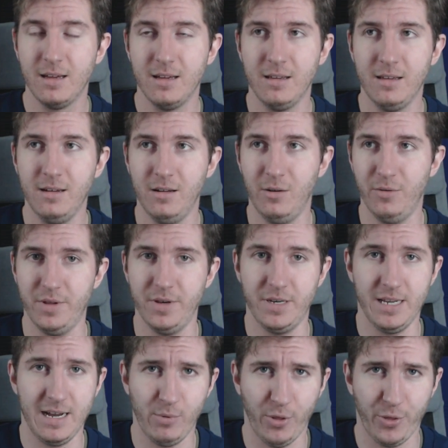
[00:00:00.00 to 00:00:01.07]

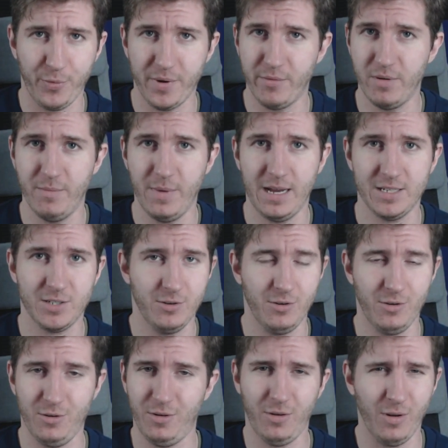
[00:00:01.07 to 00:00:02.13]
Diablo 3 remastered
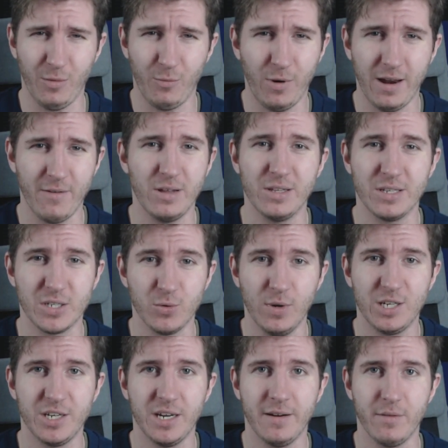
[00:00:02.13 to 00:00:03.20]
or whatever on the
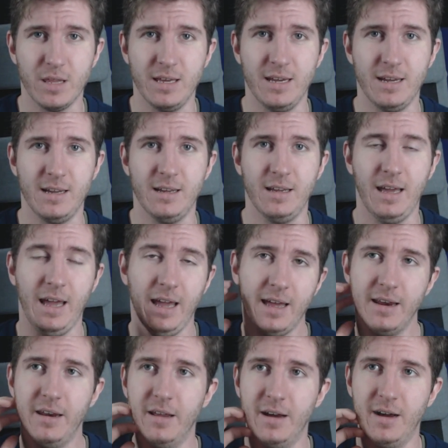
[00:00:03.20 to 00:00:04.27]
Switch and everything,
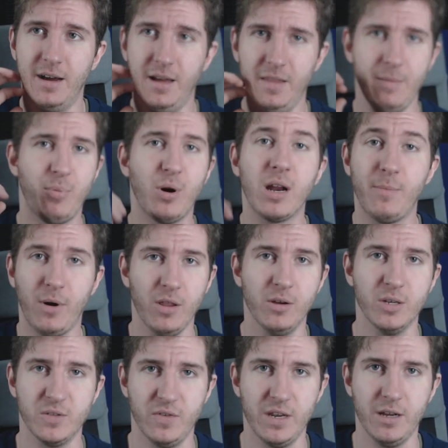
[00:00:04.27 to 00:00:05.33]
and they put up all
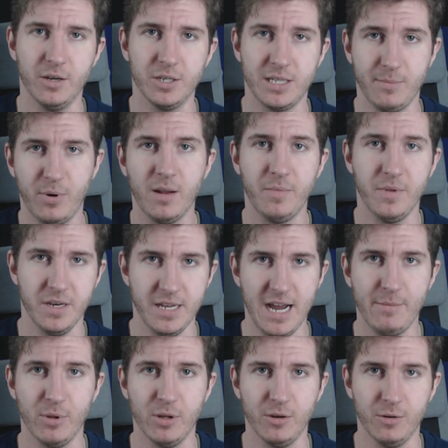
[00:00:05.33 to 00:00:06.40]
those videos. They put up the
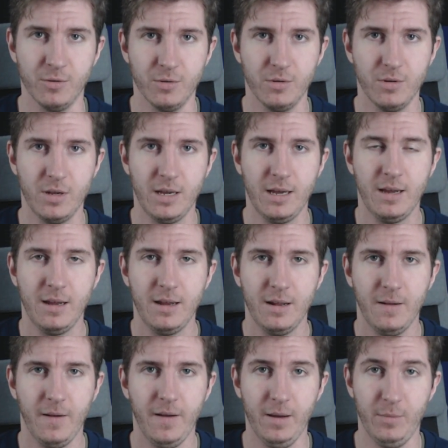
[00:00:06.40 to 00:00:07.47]
Diablo
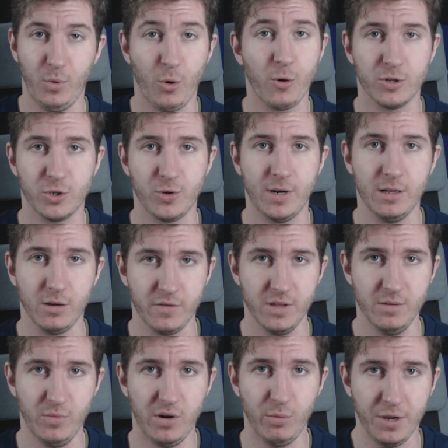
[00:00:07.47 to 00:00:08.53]
Immortal trailer for
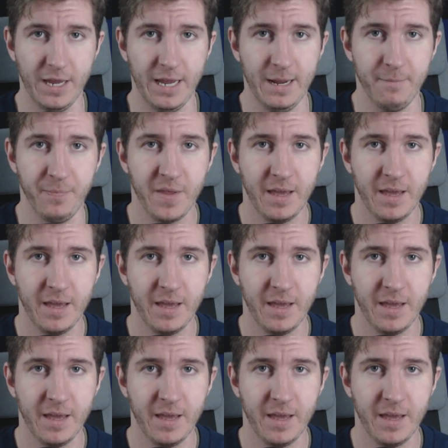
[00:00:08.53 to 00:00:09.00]
the mobile game.